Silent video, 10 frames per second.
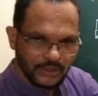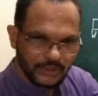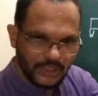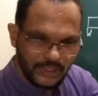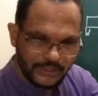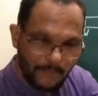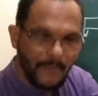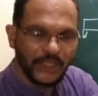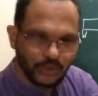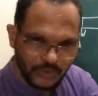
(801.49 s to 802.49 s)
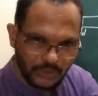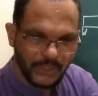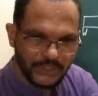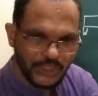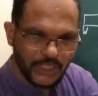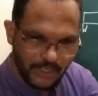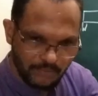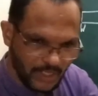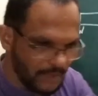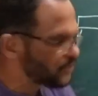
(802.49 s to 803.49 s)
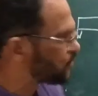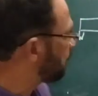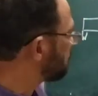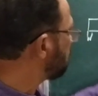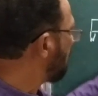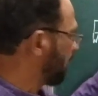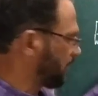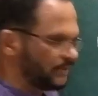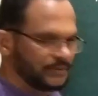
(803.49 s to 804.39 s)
the image of the bench comes to his mind.